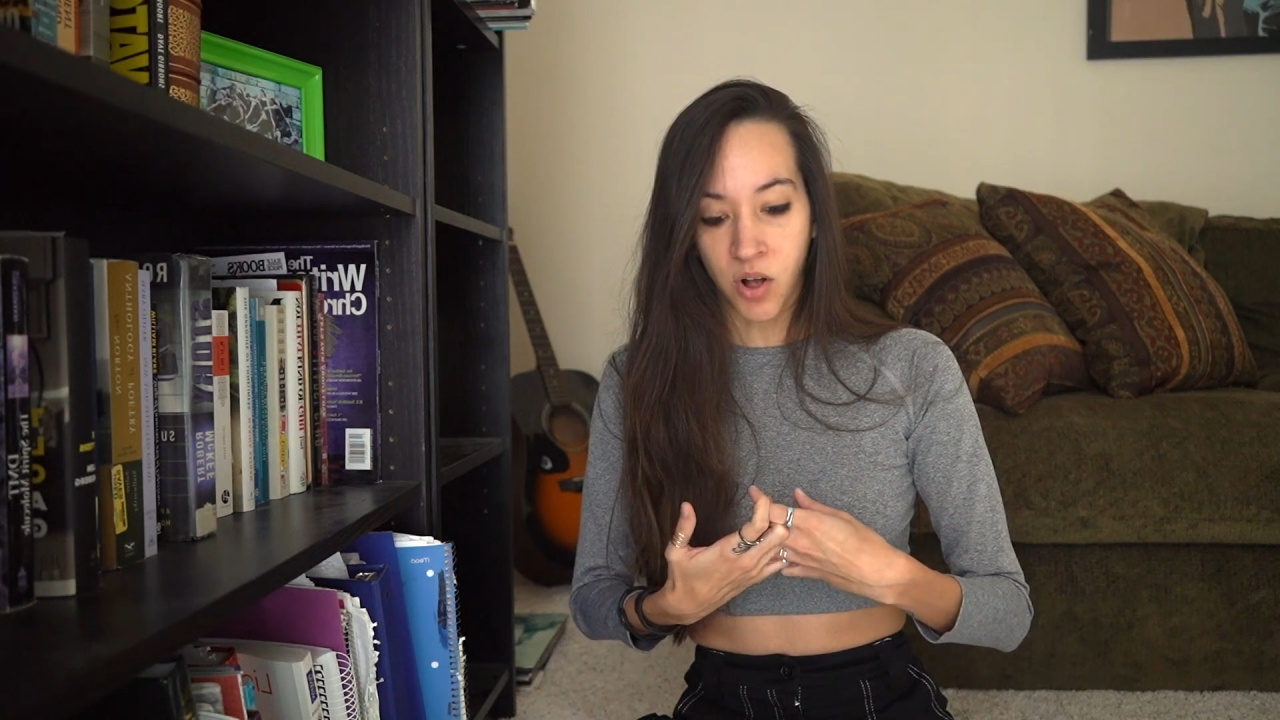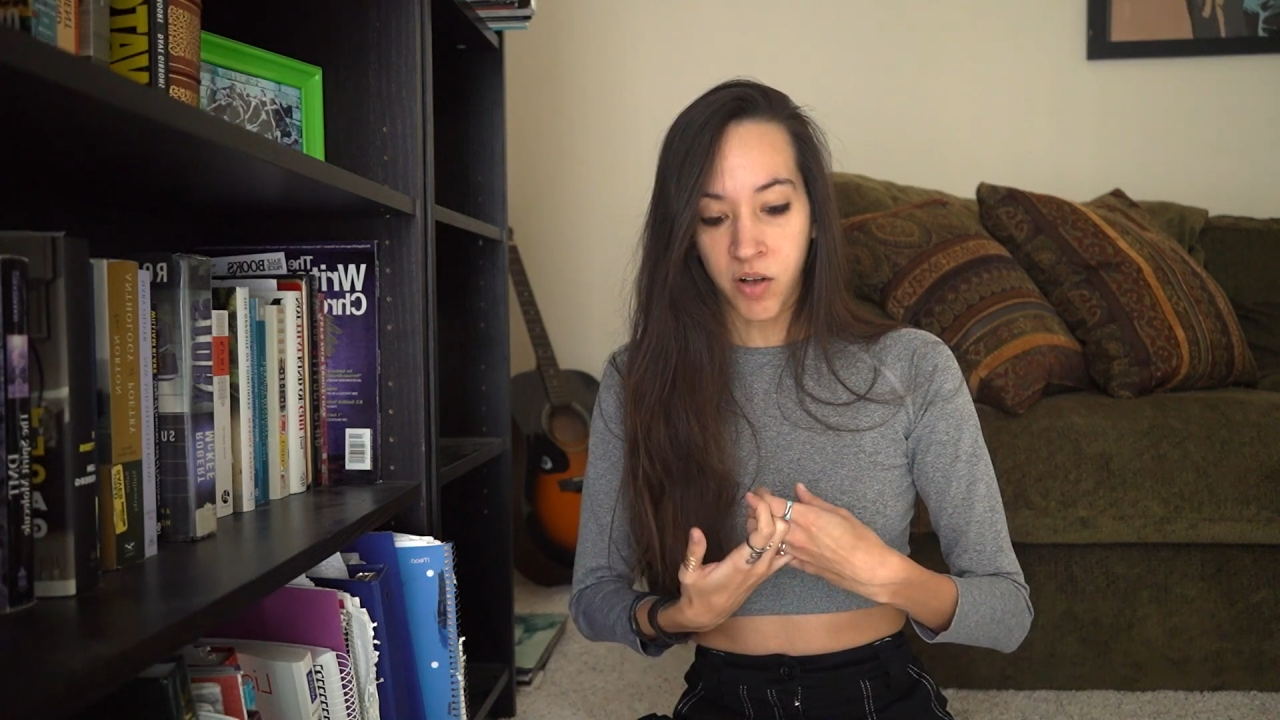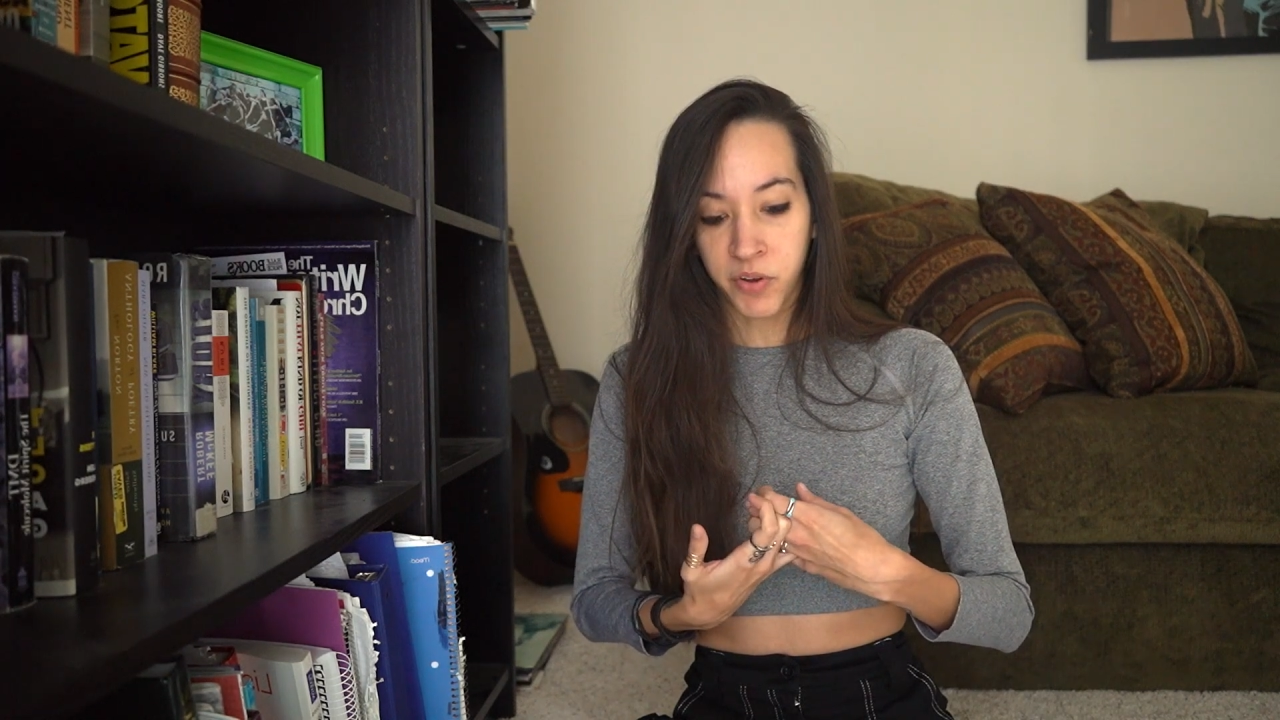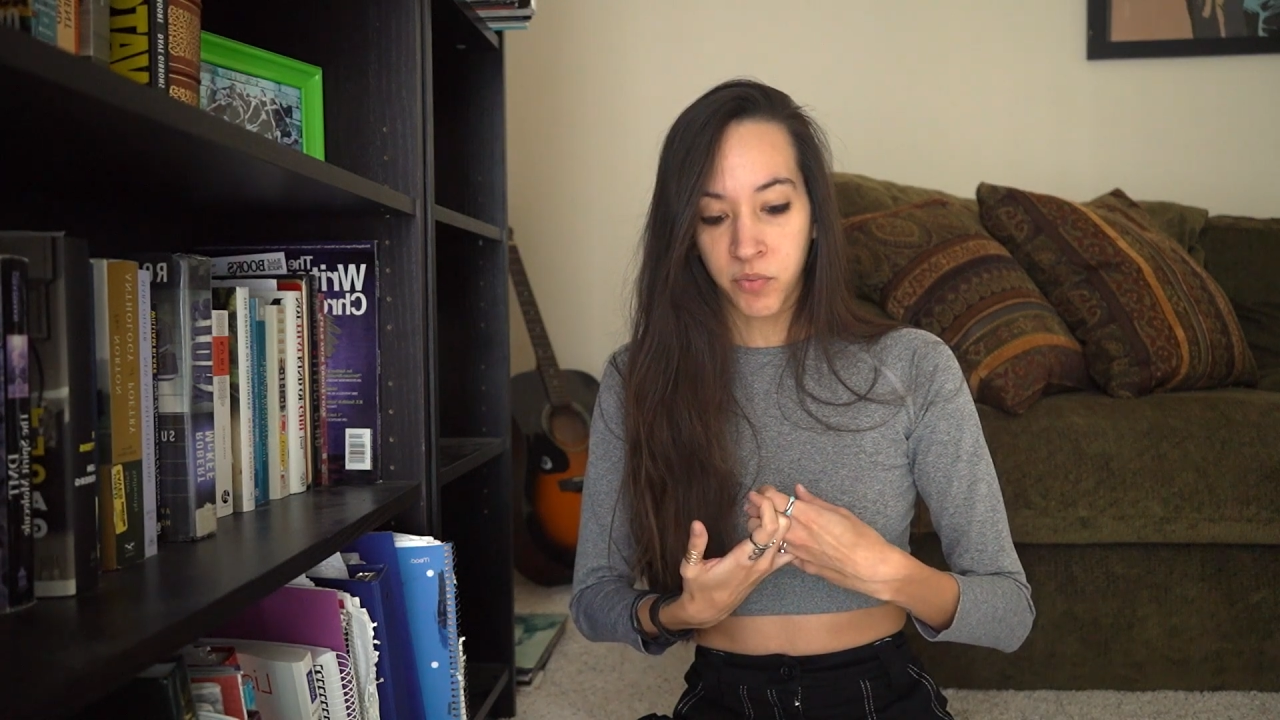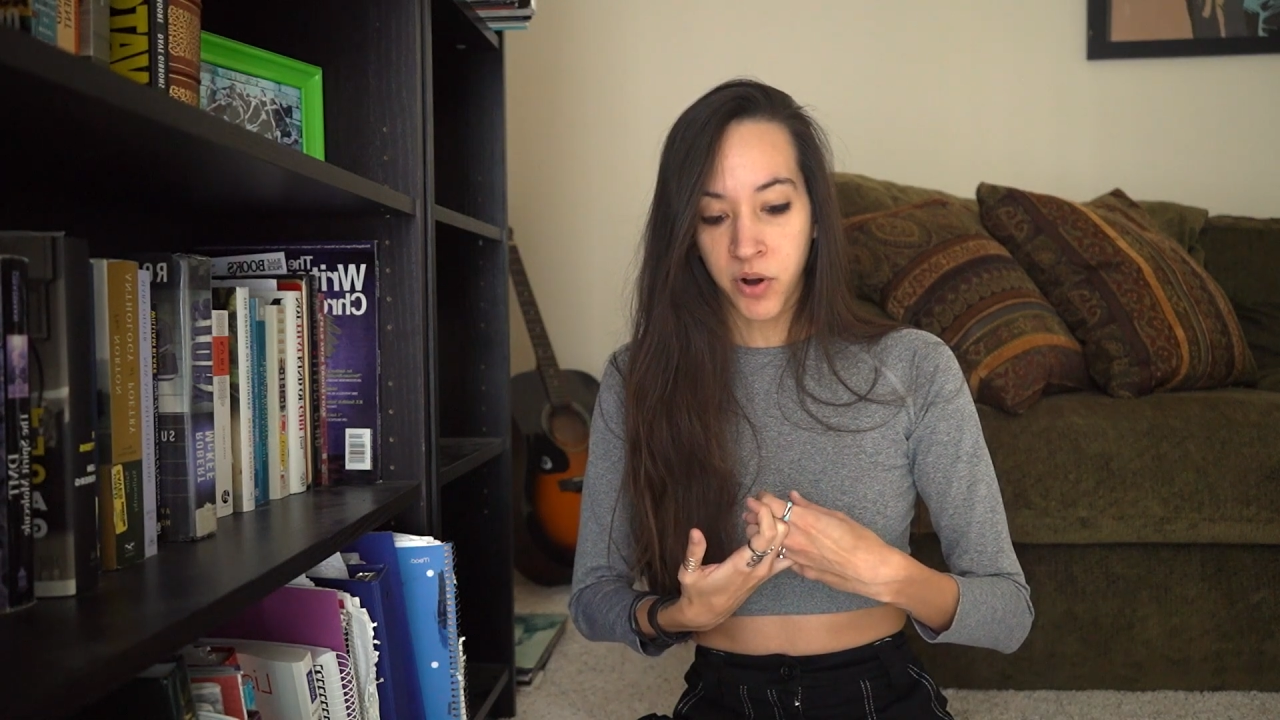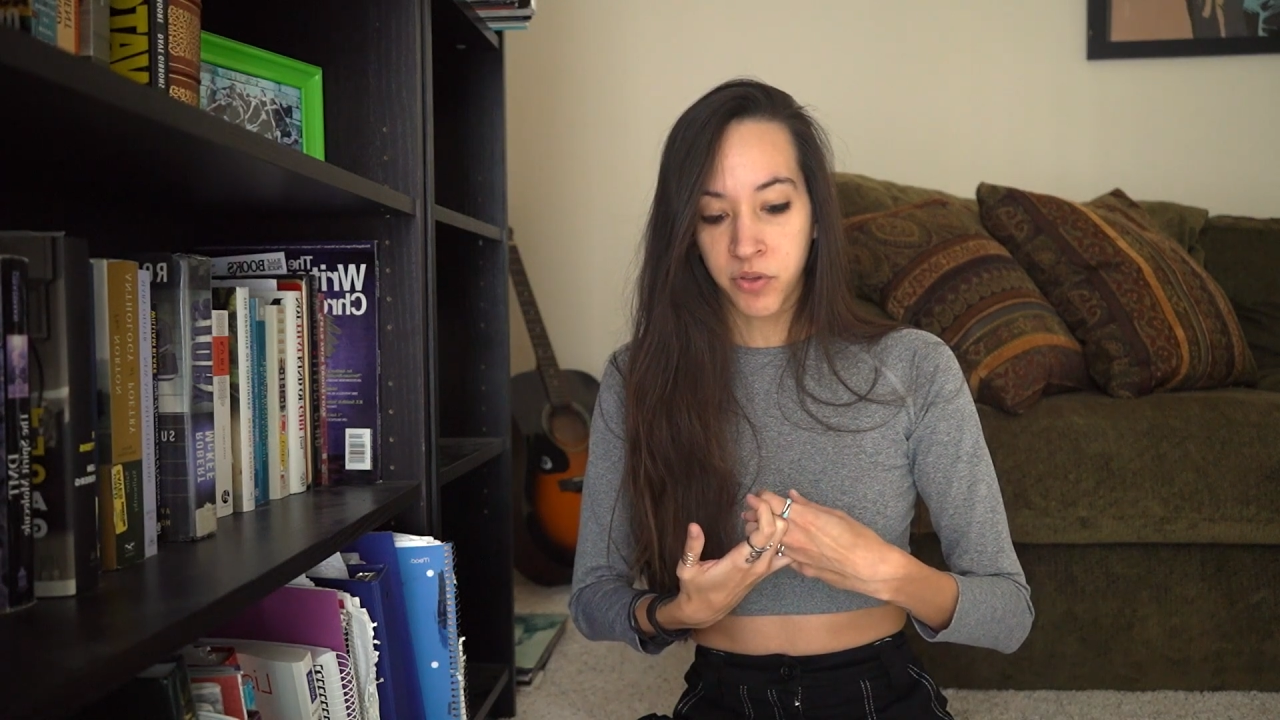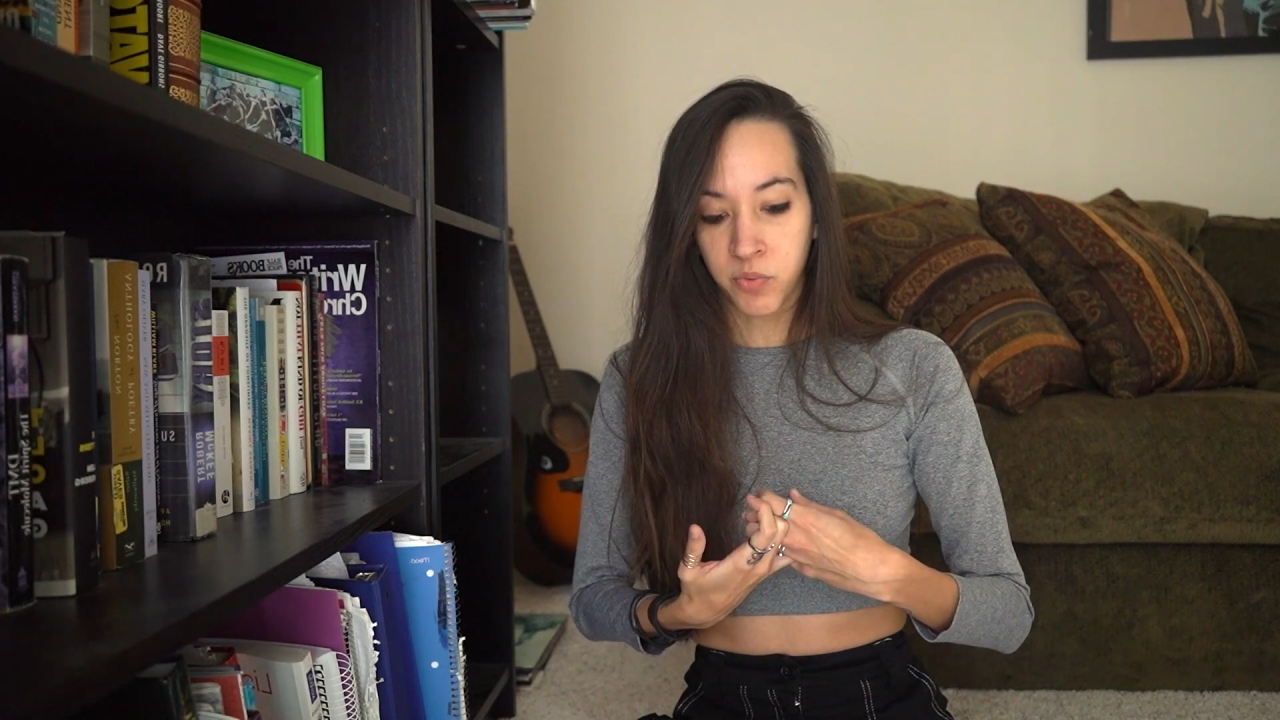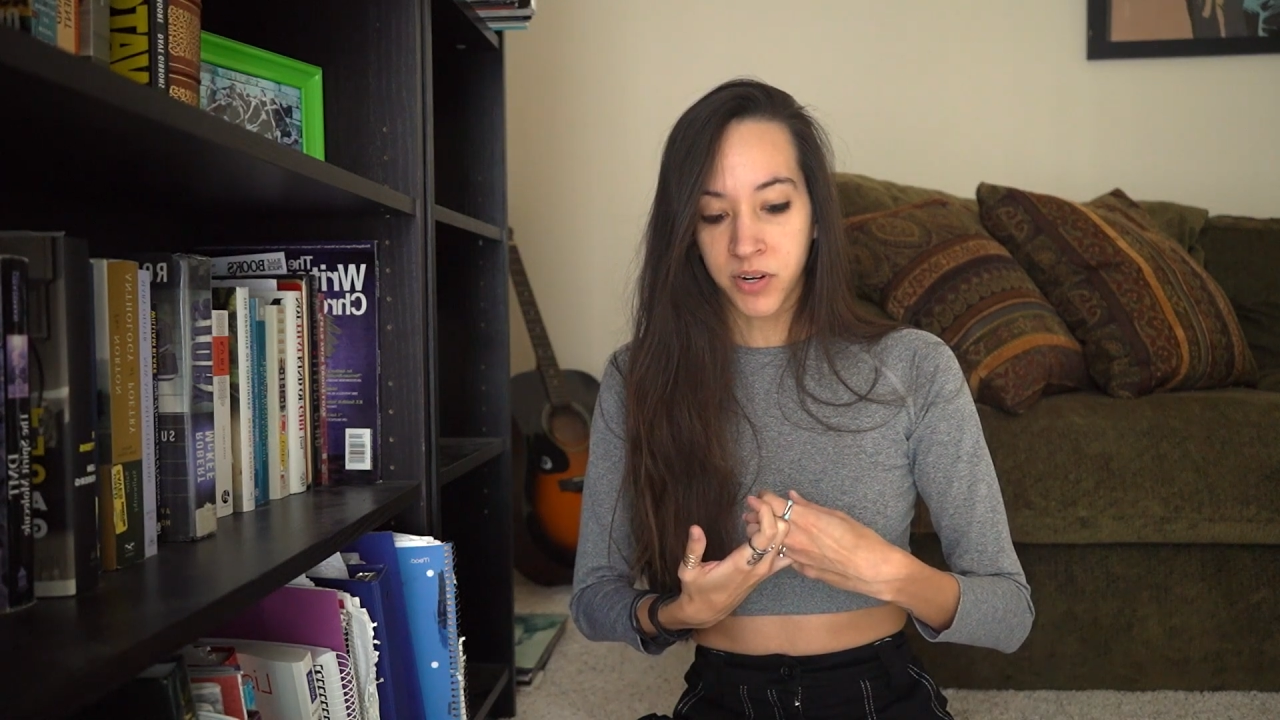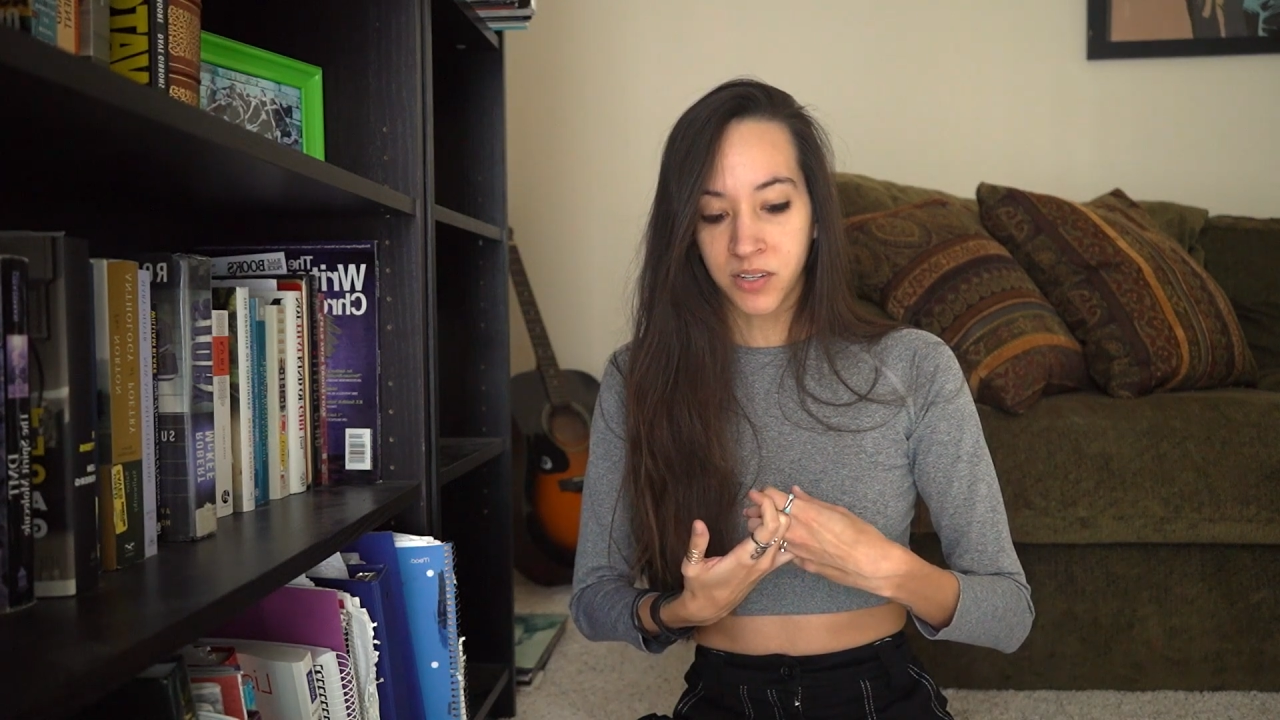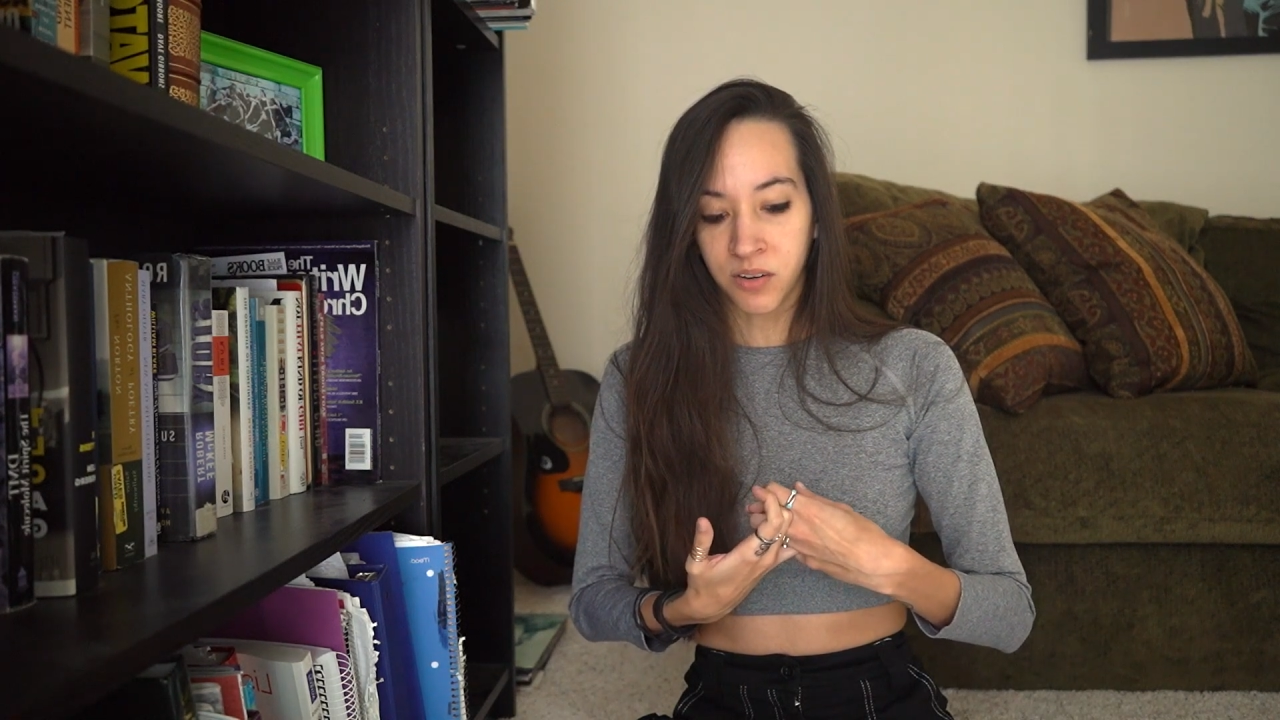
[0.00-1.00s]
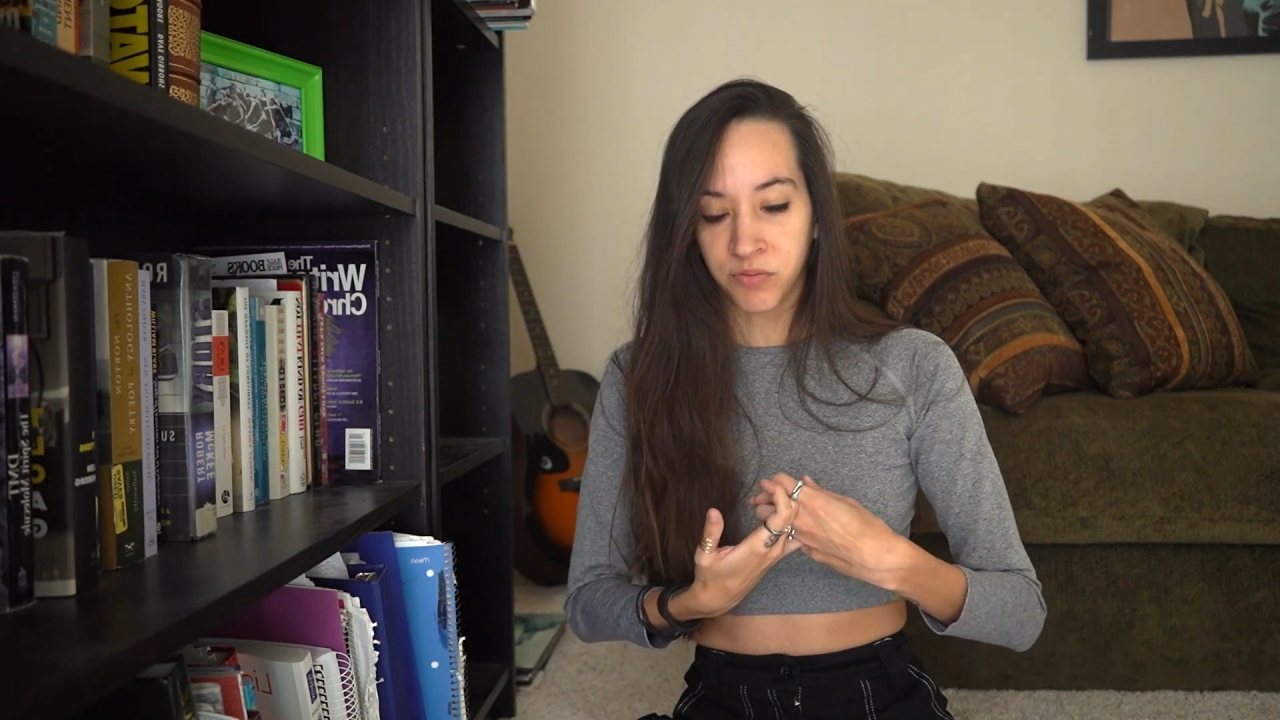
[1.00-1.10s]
often run the risk